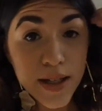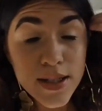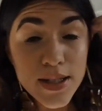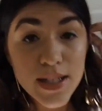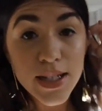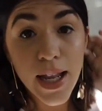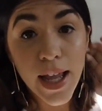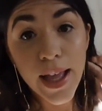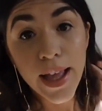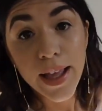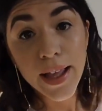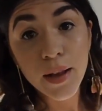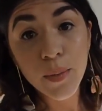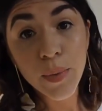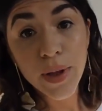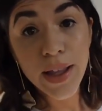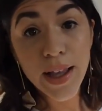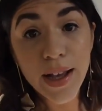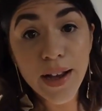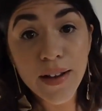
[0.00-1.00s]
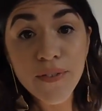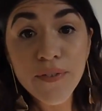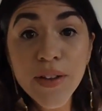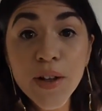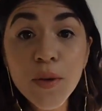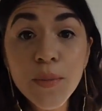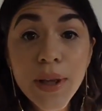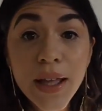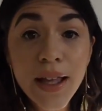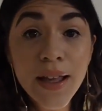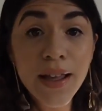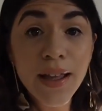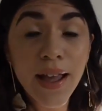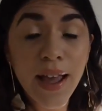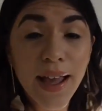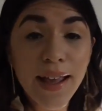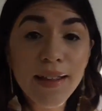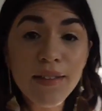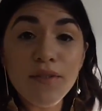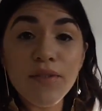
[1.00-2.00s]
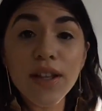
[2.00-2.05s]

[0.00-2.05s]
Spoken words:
Today we are filming a